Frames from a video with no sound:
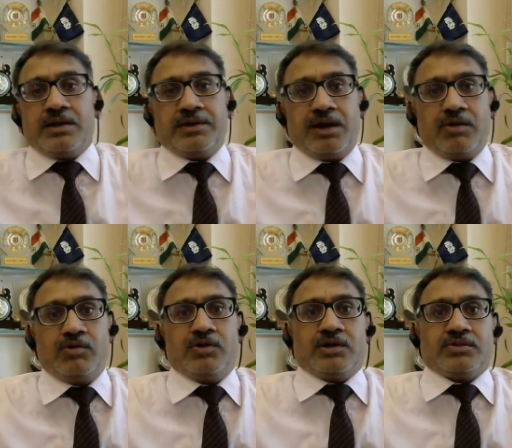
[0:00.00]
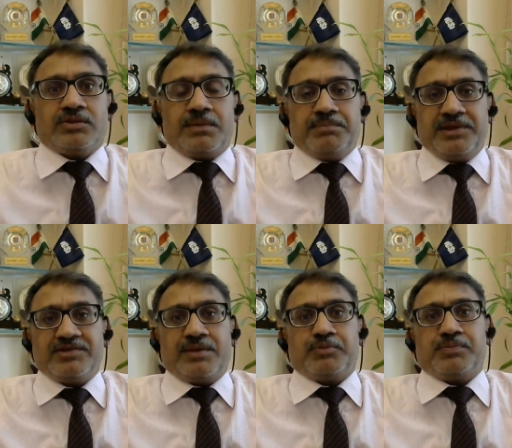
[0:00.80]
Now, the
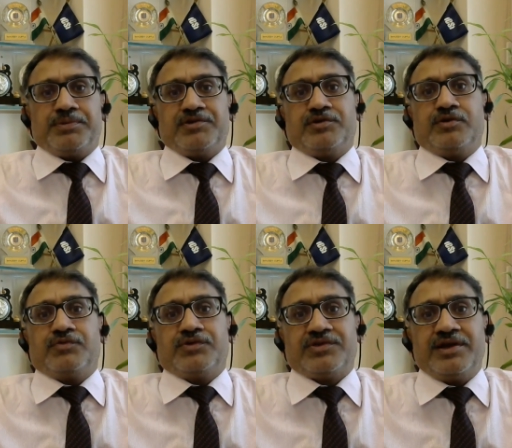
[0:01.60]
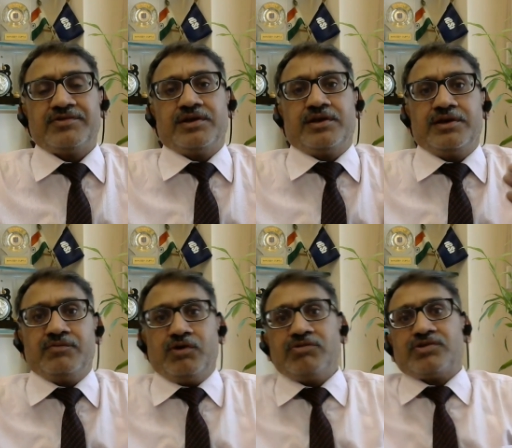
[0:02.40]
misappropriation of assets
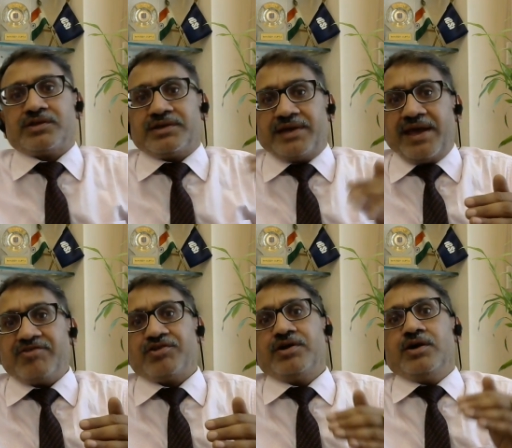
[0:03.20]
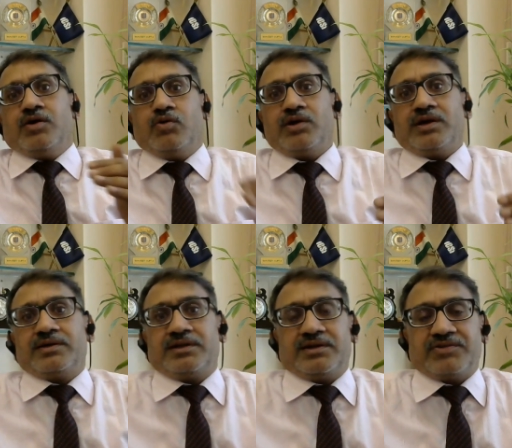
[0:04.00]
involves cash or
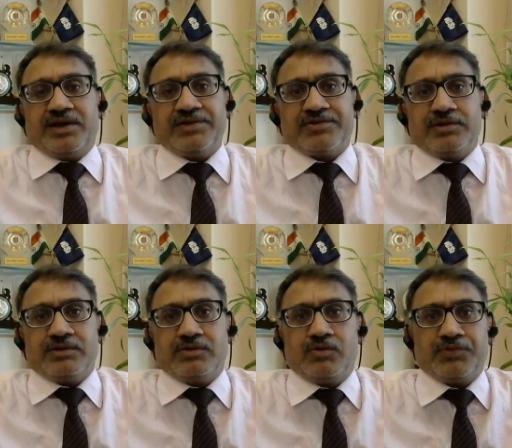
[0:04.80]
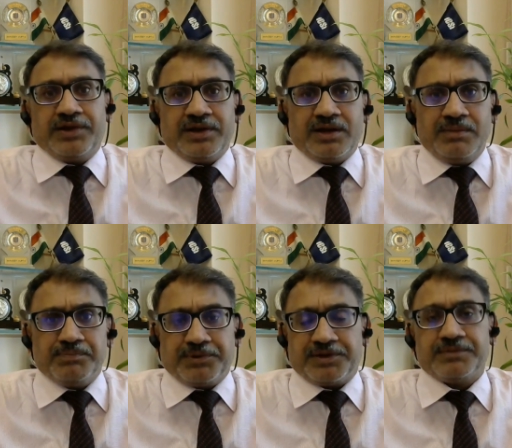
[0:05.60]
other assets of a company.